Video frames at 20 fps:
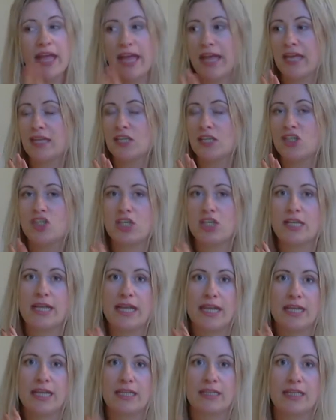energy
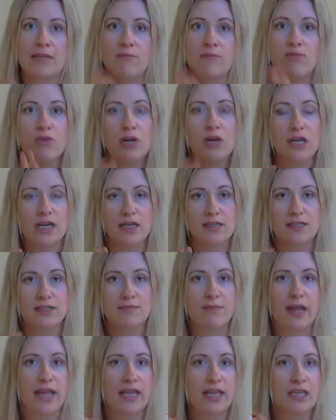healing products,
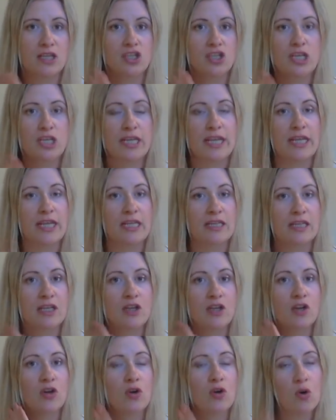my energy
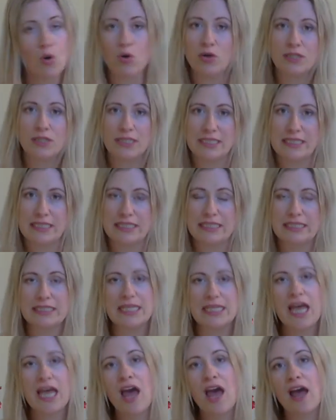healing courses.